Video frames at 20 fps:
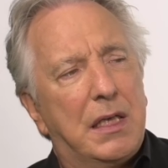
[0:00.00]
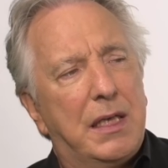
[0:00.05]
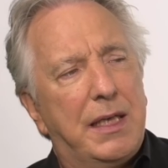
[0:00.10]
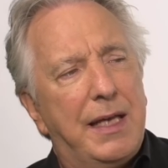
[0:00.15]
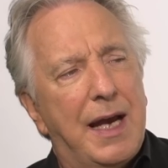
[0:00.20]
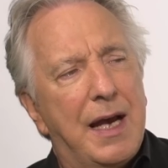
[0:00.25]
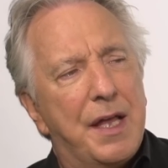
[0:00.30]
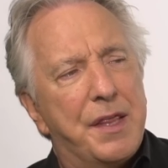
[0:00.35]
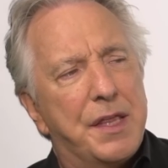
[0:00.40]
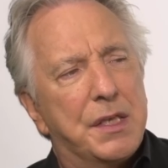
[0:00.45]

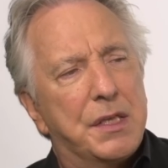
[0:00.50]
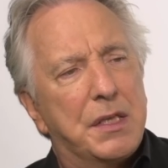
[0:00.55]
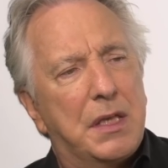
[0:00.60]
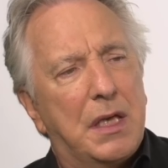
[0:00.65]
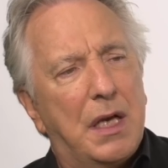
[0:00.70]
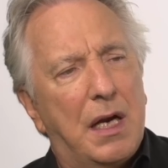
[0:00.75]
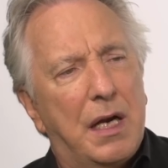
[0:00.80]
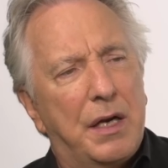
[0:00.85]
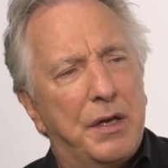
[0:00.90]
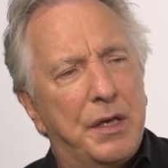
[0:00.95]
gathered
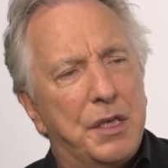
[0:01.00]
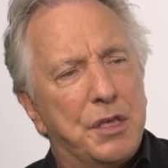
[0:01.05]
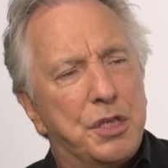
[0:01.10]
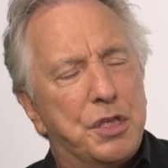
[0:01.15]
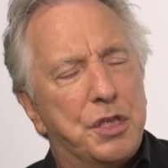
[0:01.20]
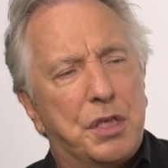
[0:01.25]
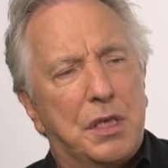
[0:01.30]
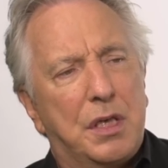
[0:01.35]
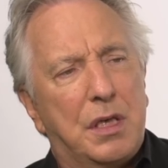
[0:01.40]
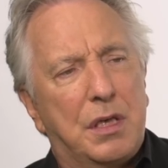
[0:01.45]

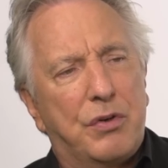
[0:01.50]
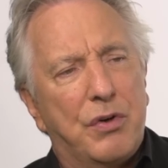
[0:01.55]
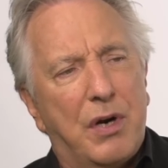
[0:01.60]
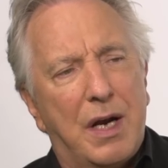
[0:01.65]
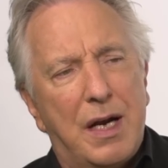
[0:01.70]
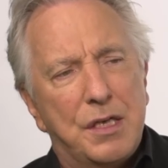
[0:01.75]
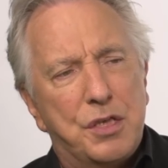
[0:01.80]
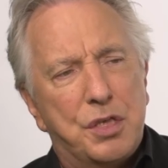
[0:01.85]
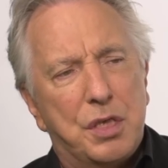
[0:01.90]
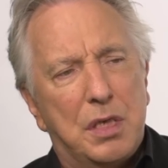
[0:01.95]
courage
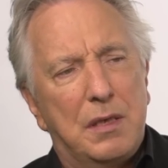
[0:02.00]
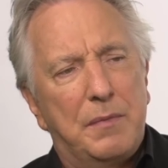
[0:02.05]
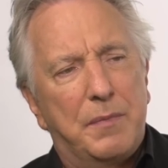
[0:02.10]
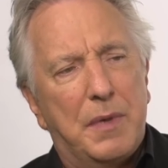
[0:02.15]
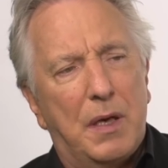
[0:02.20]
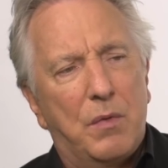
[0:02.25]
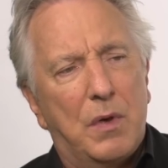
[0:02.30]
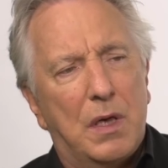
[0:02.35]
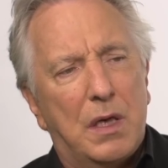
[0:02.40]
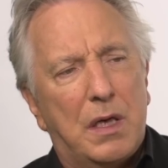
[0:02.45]
gradually
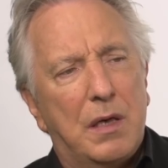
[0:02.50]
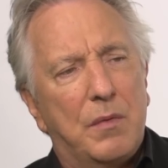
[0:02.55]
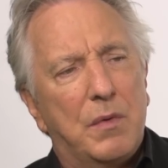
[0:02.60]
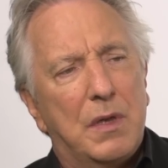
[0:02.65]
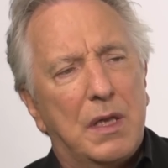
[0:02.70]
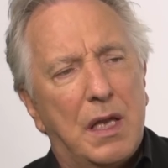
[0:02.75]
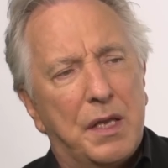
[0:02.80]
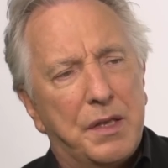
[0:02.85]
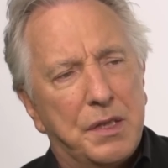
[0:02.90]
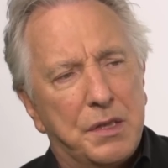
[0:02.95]
by working
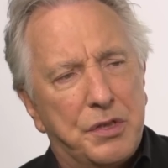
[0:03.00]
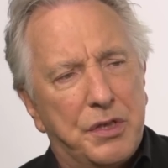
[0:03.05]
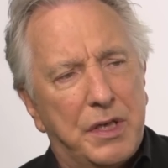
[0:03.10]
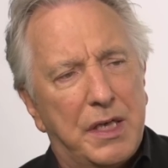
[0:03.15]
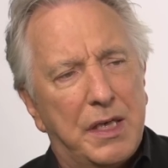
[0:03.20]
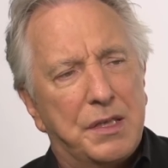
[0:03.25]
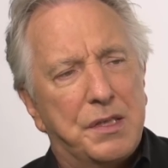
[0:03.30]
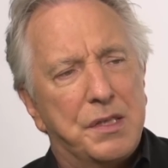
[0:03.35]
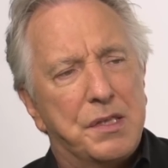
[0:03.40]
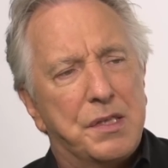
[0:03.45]
with other
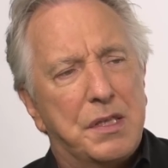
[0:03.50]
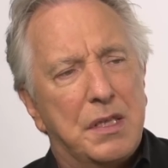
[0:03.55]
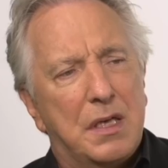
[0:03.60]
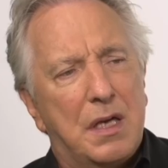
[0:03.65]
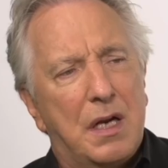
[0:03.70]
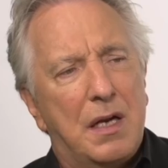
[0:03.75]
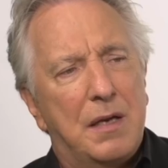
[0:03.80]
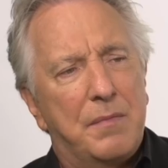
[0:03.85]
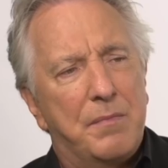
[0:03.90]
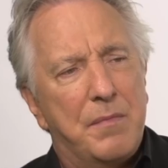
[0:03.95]
directors that
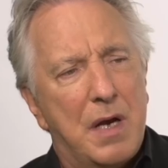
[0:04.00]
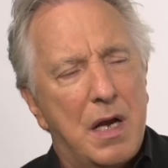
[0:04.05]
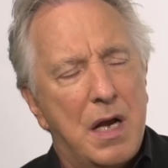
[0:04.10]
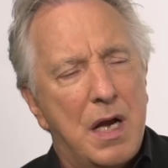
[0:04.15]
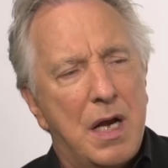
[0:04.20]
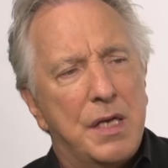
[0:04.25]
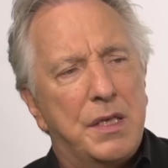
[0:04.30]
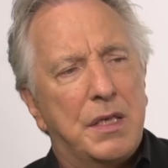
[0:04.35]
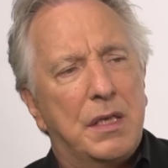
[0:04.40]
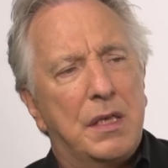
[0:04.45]
I
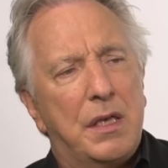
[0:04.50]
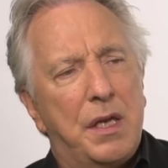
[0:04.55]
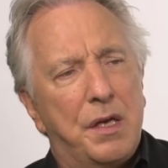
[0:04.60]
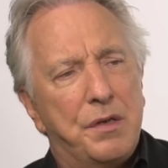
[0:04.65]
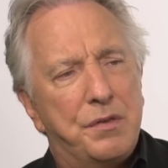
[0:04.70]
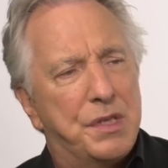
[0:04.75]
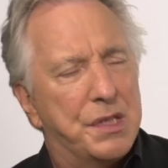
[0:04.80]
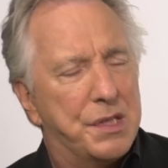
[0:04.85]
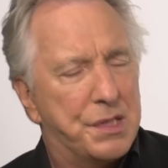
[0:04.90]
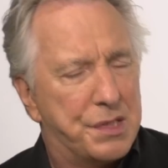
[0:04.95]
admired and
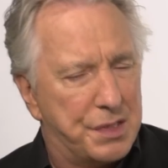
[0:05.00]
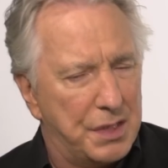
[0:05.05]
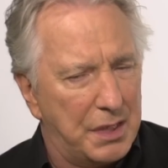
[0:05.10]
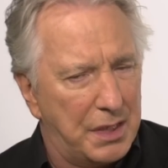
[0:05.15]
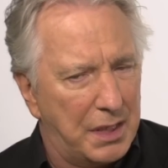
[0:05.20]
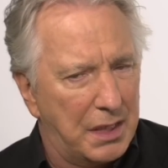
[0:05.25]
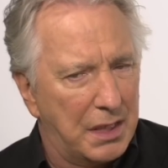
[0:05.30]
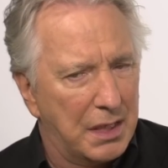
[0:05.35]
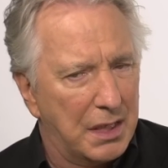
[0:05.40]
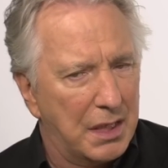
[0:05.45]

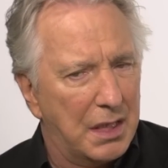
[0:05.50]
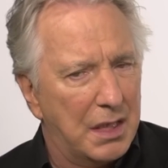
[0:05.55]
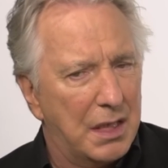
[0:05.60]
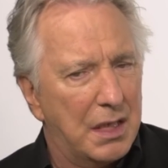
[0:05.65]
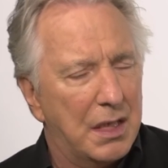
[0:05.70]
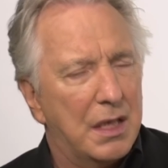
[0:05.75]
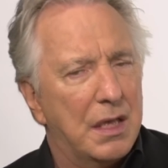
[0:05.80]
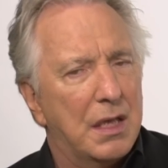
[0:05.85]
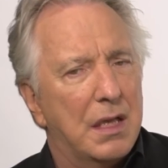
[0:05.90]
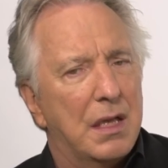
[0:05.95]
noticing
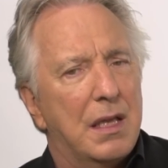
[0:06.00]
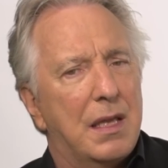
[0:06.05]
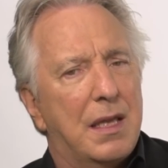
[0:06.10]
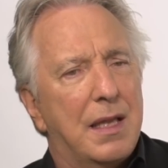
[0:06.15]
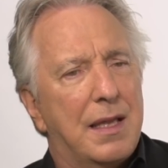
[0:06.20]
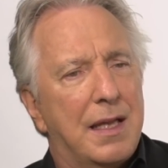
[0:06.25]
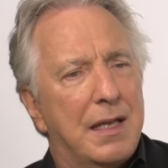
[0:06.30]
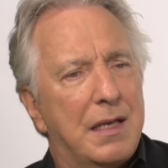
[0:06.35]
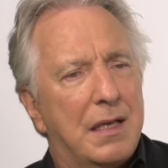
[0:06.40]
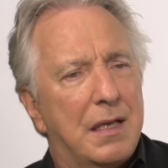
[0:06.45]

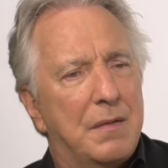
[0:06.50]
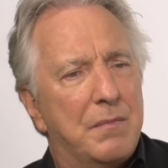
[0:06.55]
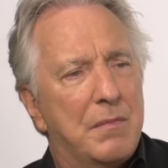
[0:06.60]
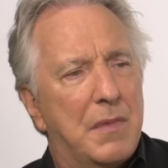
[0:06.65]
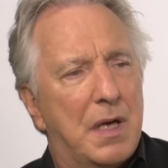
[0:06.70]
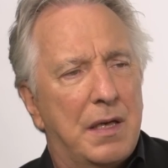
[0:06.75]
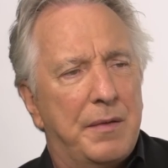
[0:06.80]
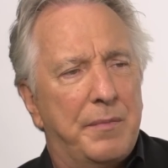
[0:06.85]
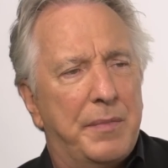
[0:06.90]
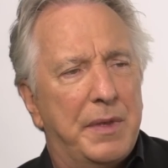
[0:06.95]
that they didn't
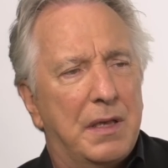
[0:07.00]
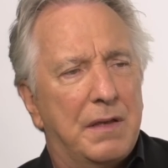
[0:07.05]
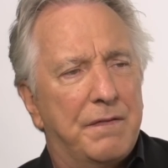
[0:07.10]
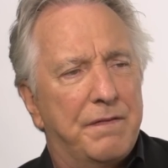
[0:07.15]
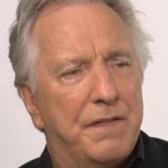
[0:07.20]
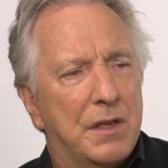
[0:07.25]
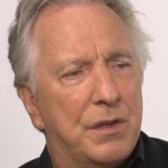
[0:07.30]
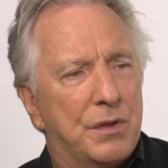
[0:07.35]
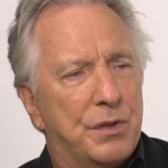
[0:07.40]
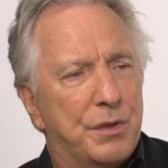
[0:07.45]
mind being
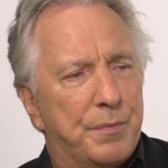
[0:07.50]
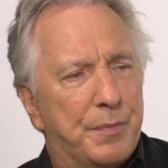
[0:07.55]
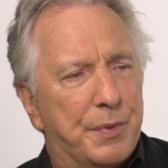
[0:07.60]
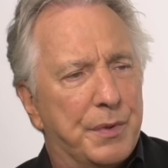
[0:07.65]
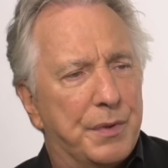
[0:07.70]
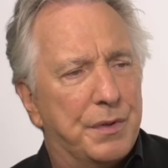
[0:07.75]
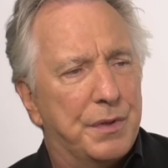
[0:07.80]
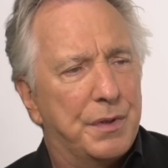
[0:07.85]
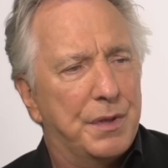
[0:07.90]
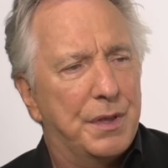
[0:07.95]

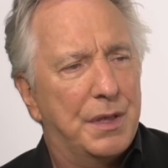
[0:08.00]
vulnerable.